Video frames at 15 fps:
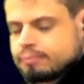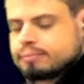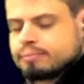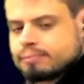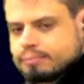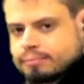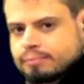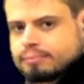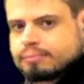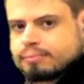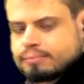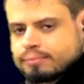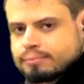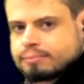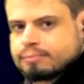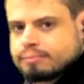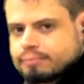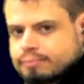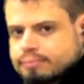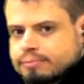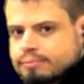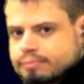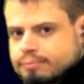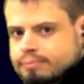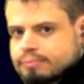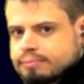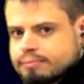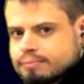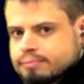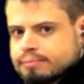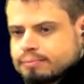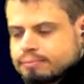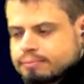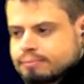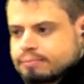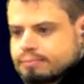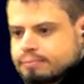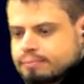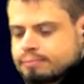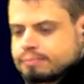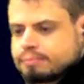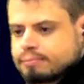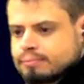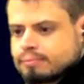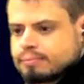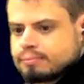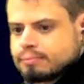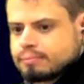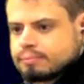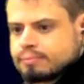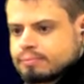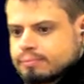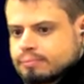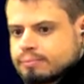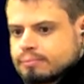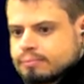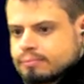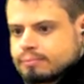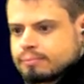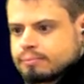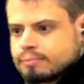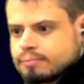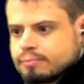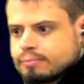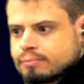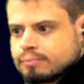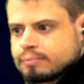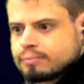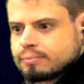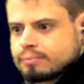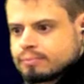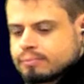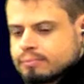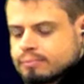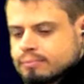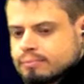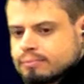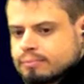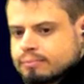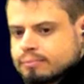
The person shown says nothing.